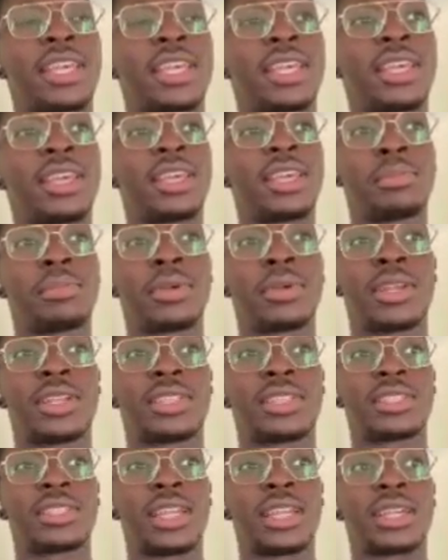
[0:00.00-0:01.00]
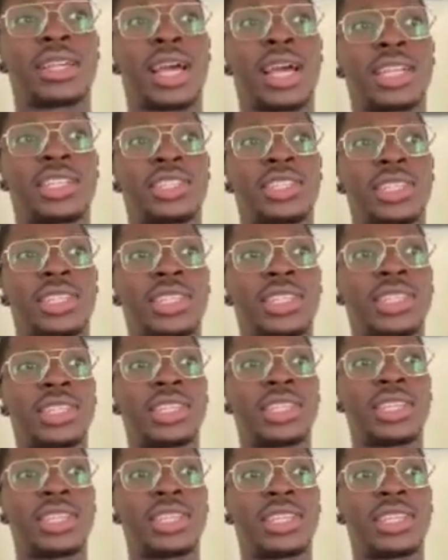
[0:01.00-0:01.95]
Frankie competed at Seneca actually,